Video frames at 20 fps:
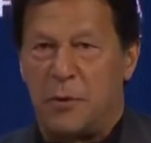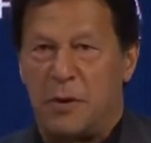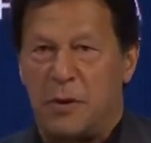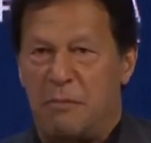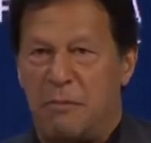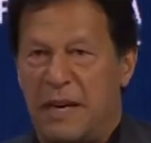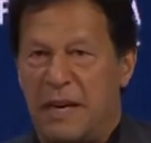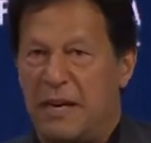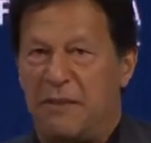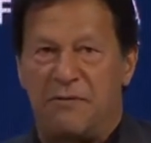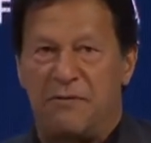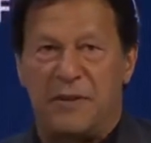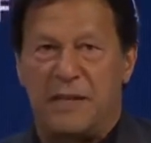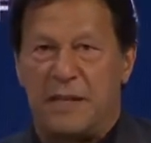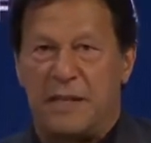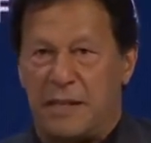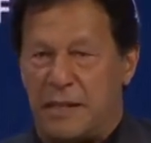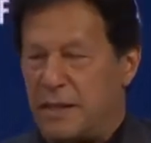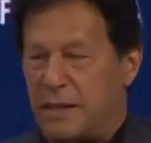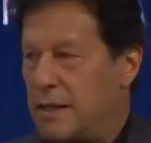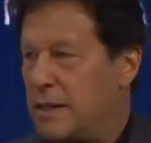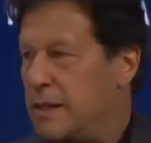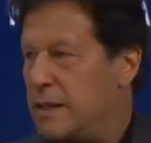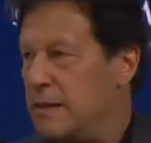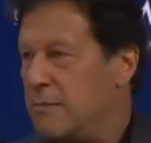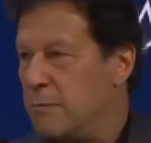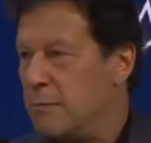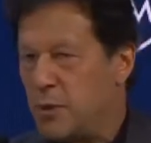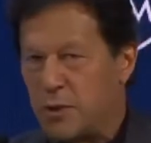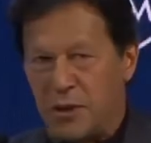which will benefit
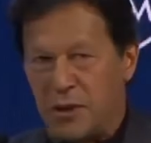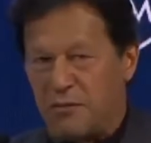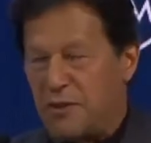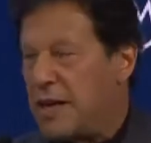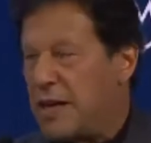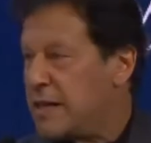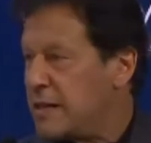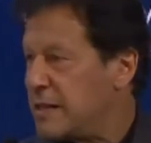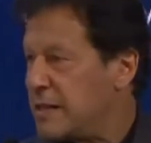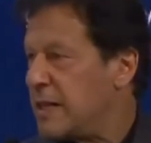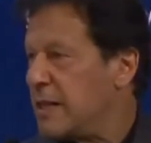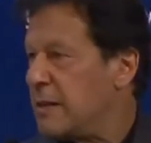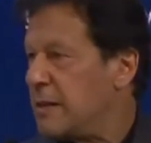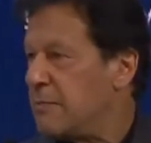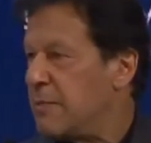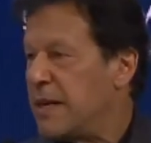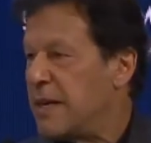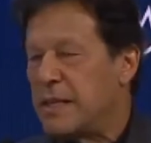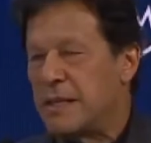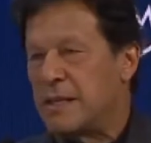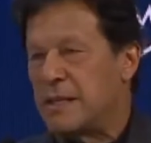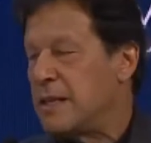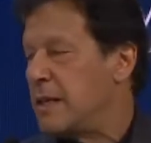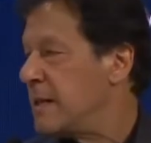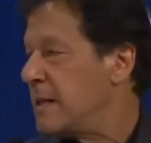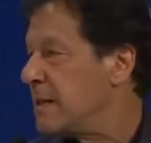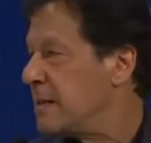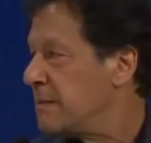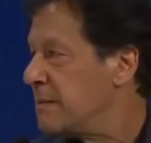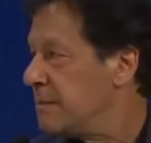both Afghanistan and
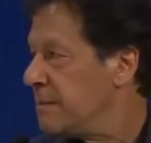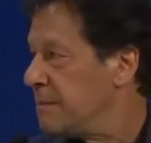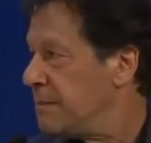Pakistan.